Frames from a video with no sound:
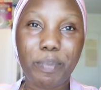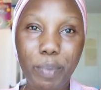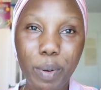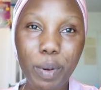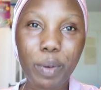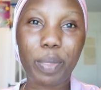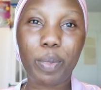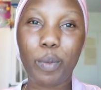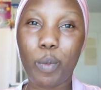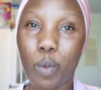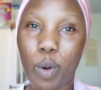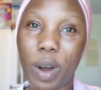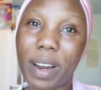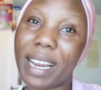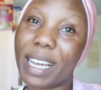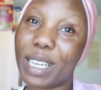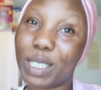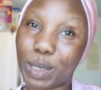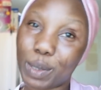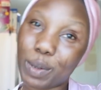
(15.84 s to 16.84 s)
put
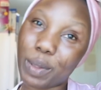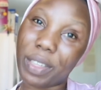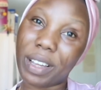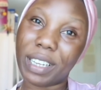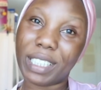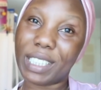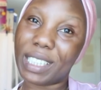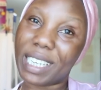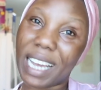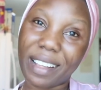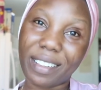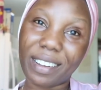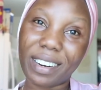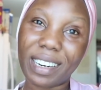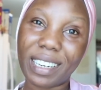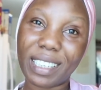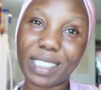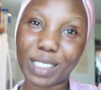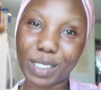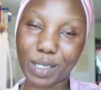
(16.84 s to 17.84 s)
one and two things
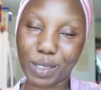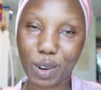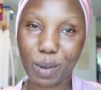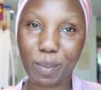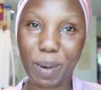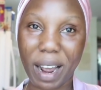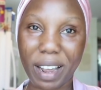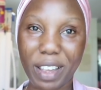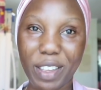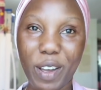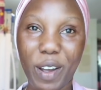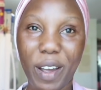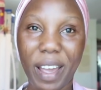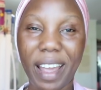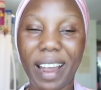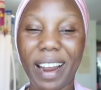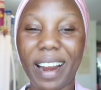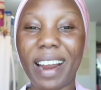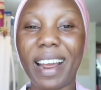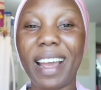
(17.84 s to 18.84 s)
together to grow back your
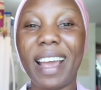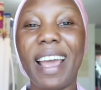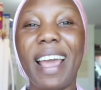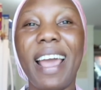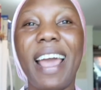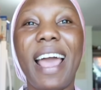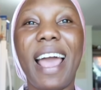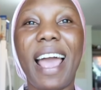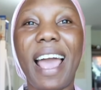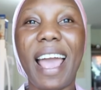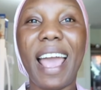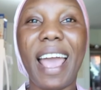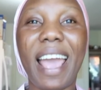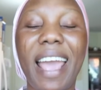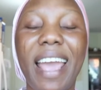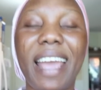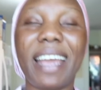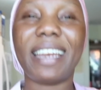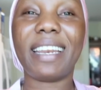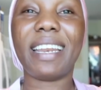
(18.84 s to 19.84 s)
hair.
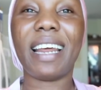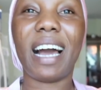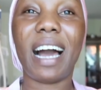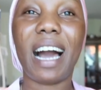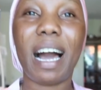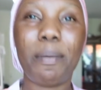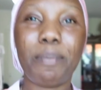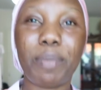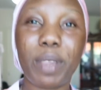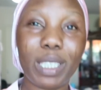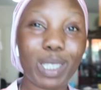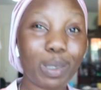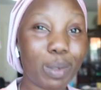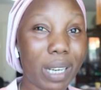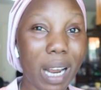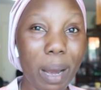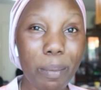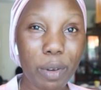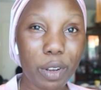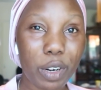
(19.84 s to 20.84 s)
And um this
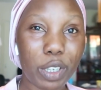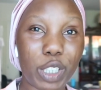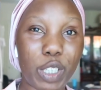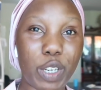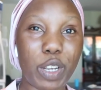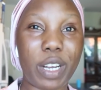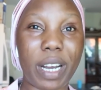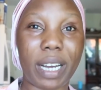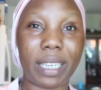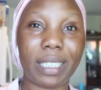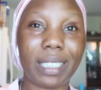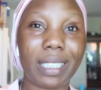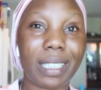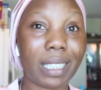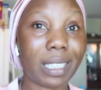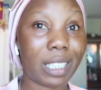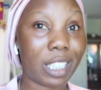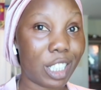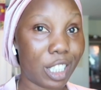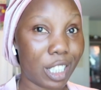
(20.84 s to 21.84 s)
one that I'm going to show you guys is
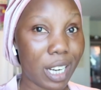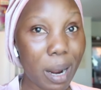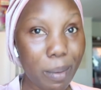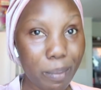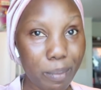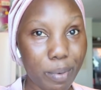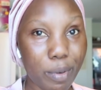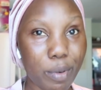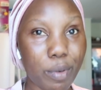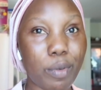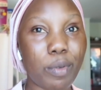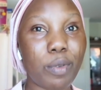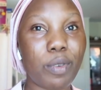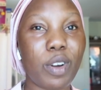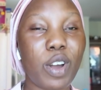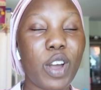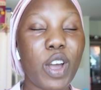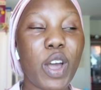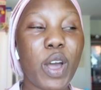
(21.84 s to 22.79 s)
a shampoo.